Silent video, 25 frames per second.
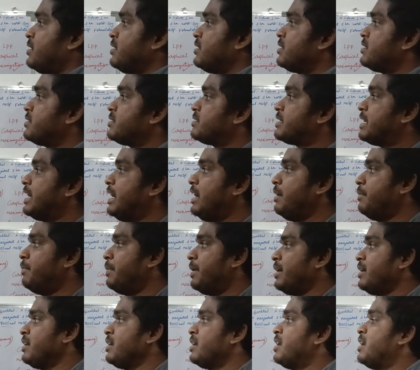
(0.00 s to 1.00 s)
a
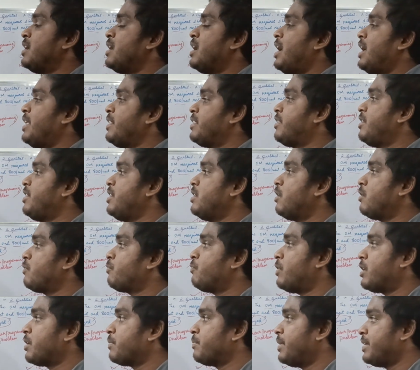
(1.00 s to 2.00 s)
skilled man and
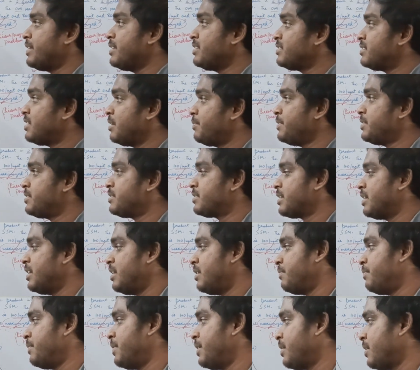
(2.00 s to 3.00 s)
3-hour work by a
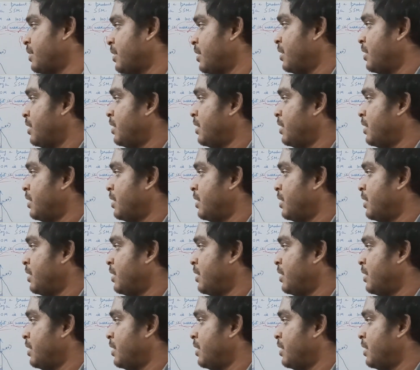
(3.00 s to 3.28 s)
semi-skilled man.